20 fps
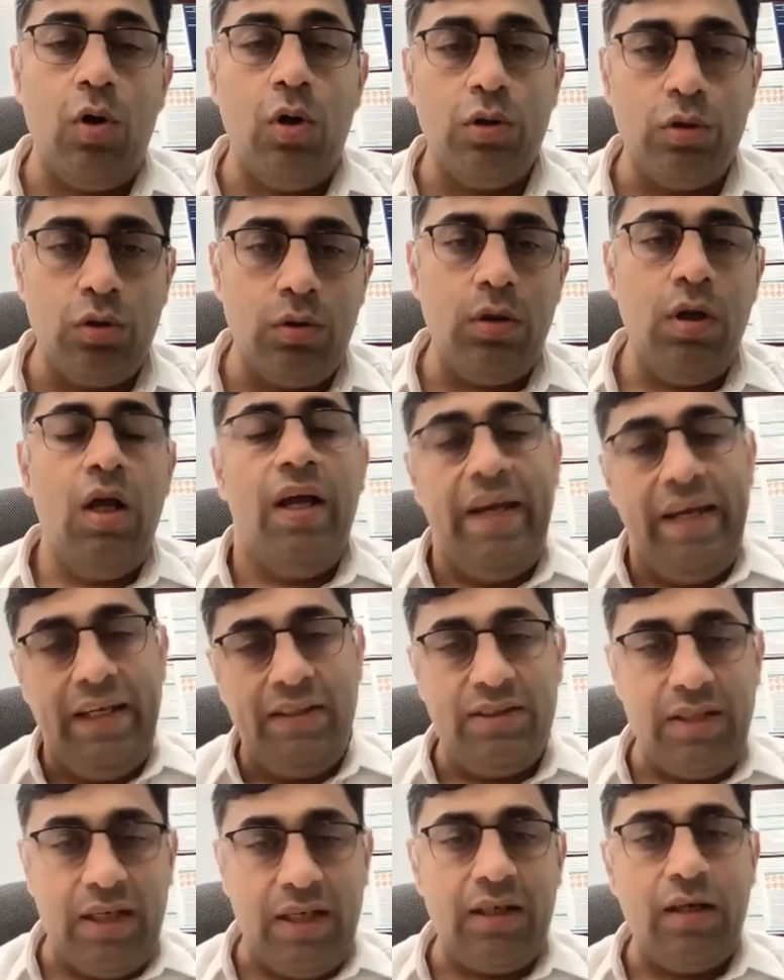although
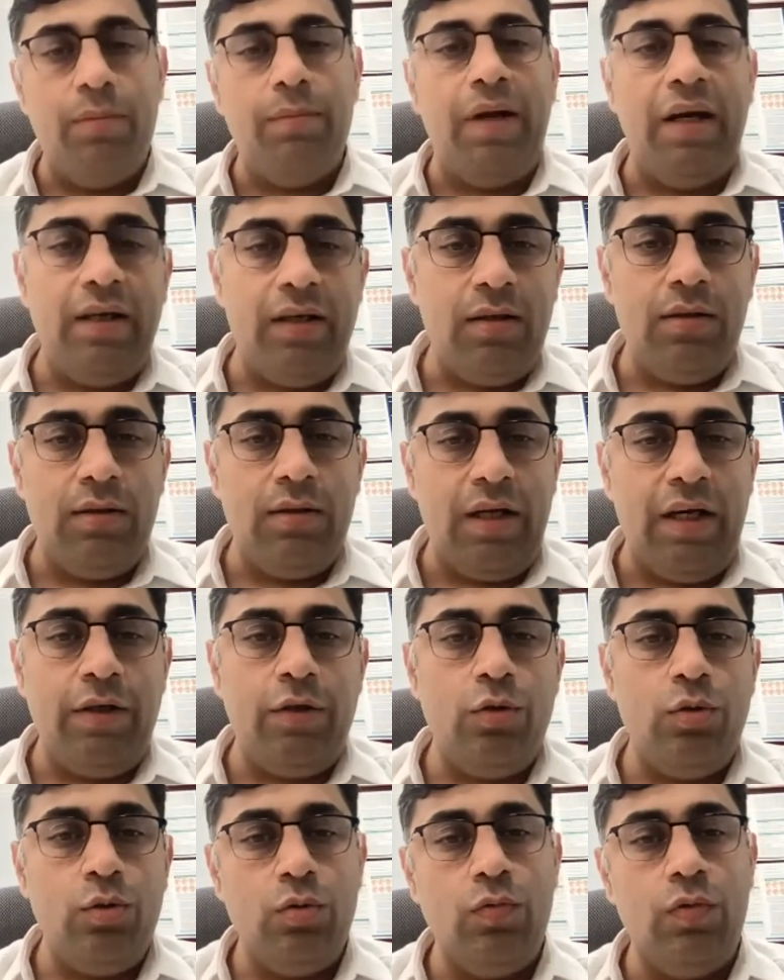in general men
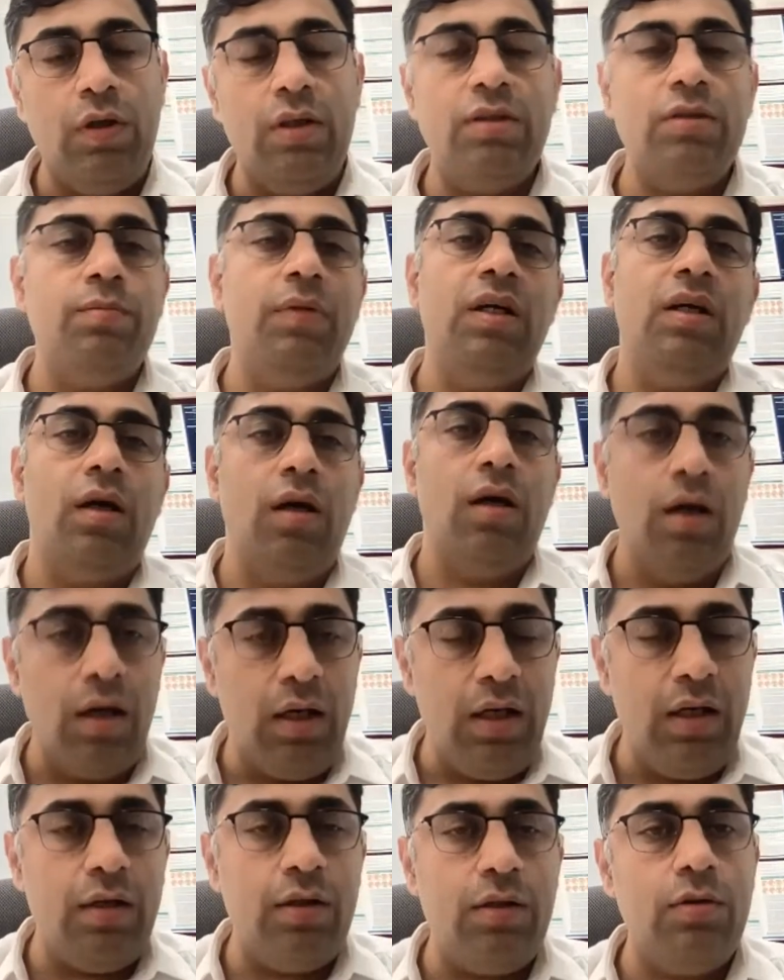tend to do worse, but
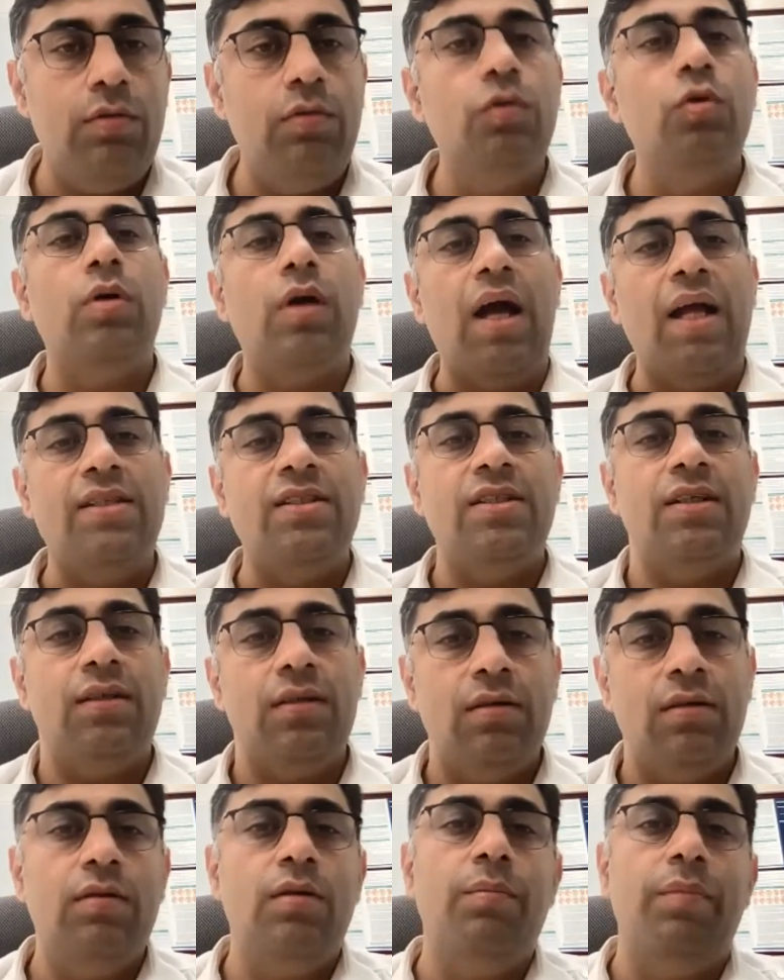earlier you catch
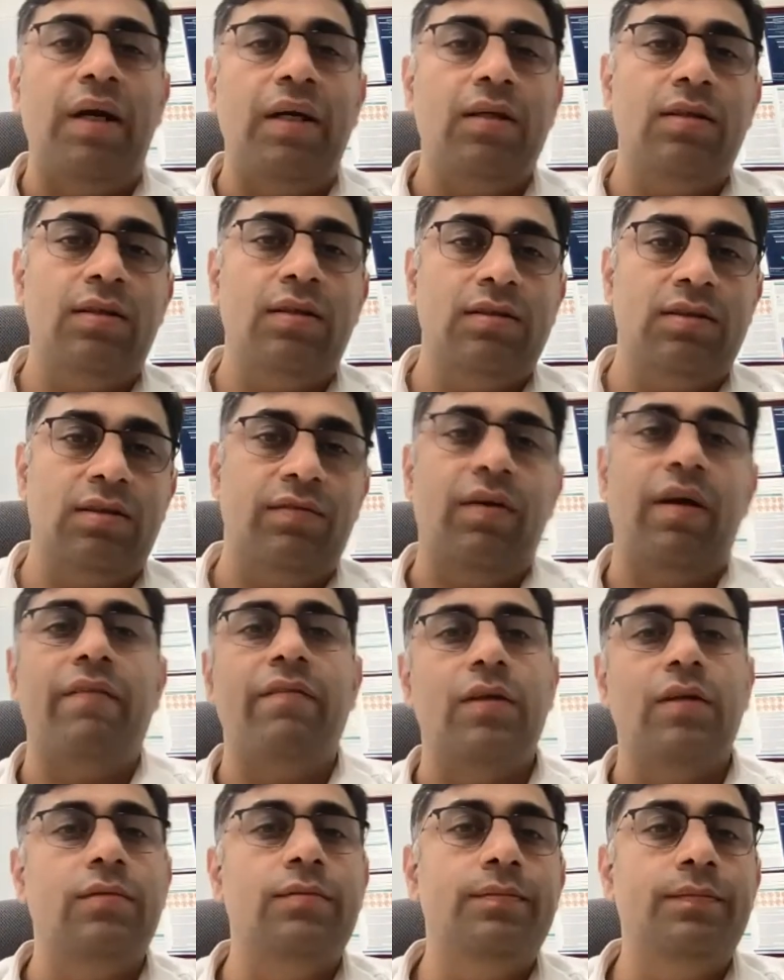it, the better the
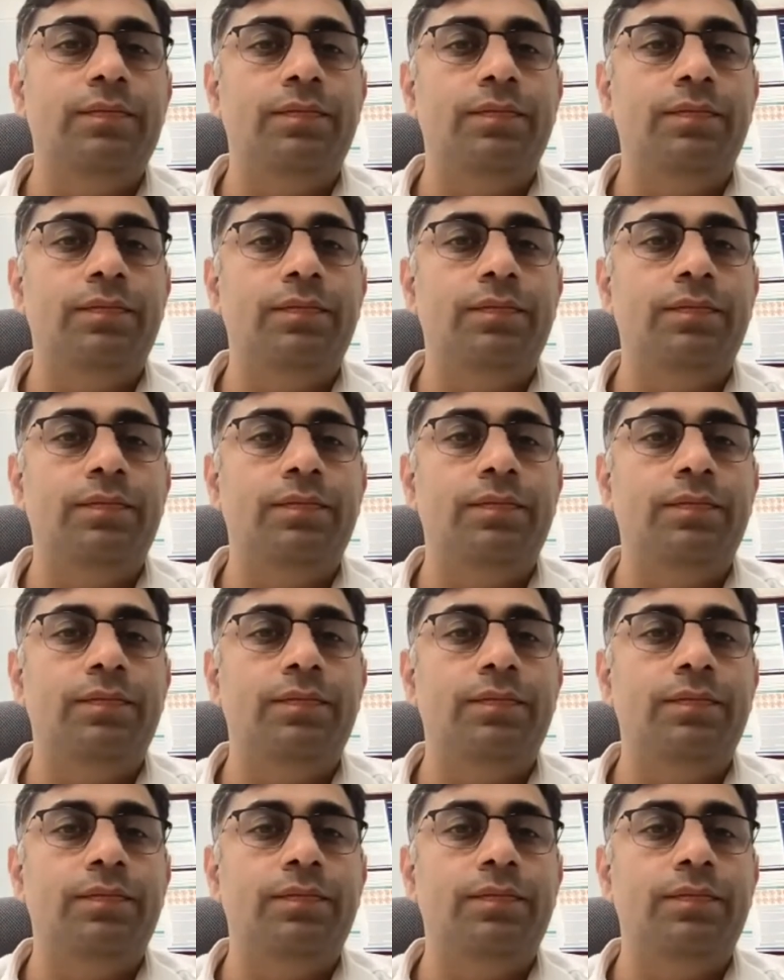survival.